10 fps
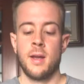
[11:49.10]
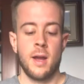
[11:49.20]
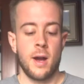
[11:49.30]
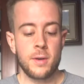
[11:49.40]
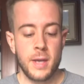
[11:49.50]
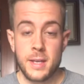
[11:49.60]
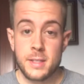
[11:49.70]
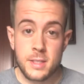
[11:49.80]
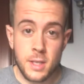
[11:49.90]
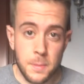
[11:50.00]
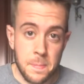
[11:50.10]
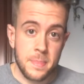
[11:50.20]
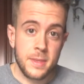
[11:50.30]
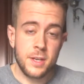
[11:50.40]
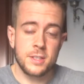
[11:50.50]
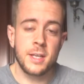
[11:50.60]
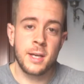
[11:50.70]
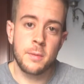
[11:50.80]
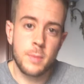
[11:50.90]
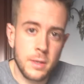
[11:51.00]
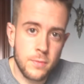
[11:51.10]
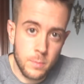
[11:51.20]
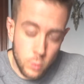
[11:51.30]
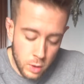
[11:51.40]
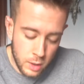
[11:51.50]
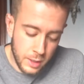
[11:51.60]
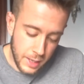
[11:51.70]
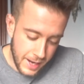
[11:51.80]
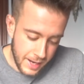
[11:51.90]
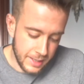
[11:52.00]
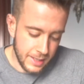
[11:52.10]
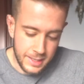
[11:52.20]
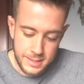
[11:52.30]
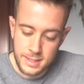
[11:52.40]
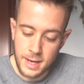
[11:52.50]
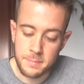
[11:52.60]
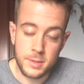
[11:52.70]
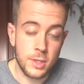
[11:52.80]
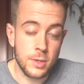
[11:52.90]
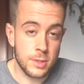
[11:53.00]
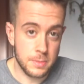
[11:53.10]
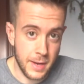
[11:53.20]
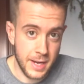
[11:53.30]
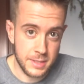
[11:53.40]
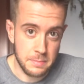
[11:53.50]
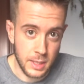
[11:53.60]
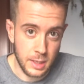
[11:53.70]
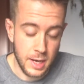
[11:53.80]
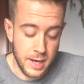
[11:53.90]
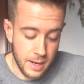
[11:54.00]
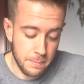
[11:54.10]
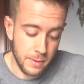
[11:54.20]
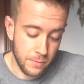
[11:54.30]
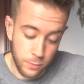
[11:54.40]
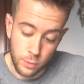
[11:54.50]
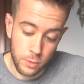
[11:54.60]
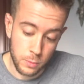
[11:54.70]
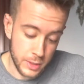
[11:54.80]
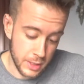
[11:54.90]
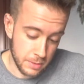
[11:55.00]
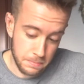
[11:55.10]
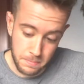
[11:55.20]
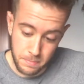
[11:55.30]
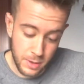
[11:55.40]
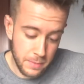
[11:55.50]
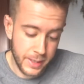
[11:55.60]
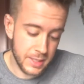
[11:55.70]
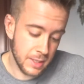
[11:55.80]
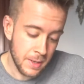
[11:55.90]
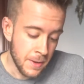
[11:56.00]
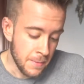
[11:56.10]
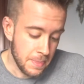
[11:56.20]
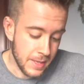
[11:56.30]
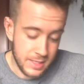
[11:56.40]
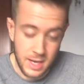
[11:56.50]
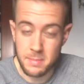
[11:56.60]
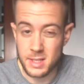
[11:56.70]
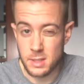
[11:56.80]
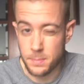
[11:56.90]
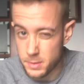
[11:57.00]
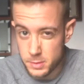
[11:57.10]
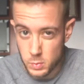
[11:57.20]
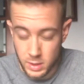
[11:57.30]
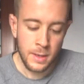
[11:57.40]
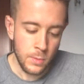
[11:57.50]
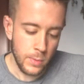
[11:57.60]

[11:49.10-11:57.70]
Okay, so just taking a break from work, and it is time to smash meal number 4, which is pretty much the same as the previous one.